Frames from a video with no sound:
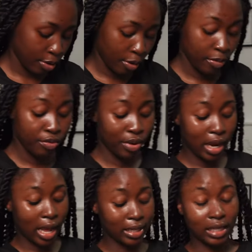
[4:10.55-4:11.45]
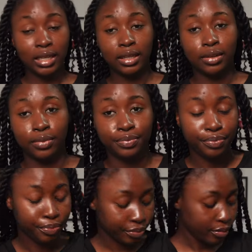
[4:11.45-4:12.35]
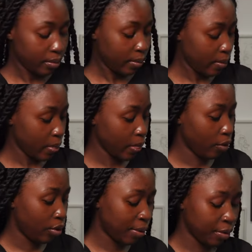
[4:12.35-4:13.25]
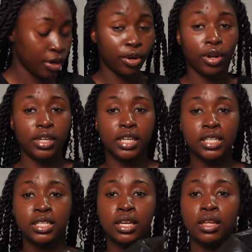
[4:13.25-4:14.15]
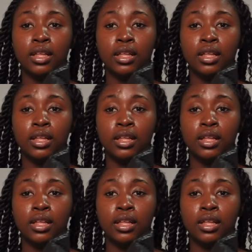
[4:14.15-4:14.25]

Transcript: come in really handy when I'm going on all this.